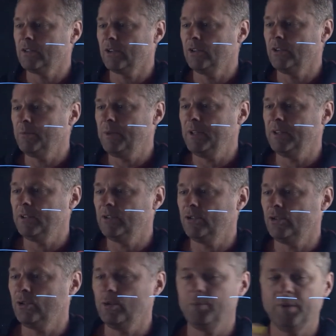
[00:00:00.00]
are going to be the
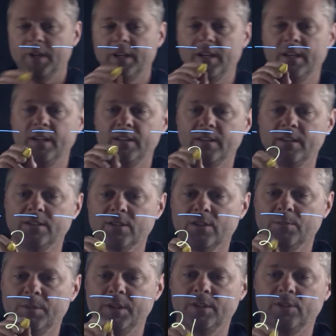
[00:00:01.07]
2p, these are
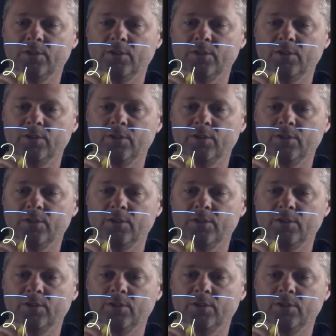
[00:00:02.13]
going to be the